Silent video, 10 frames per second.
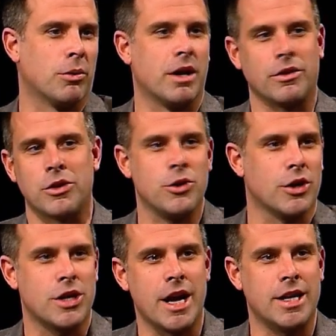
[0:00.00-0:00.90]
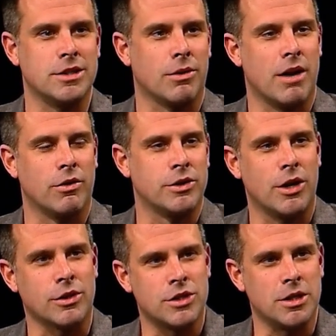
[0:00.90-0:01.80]
whatever the New York Yankees or whatever,
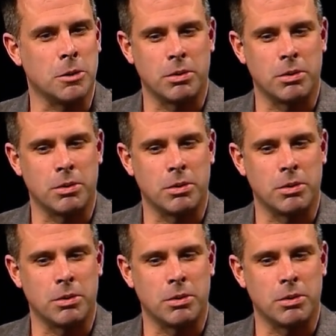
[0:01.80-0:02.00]
Derek Jeter.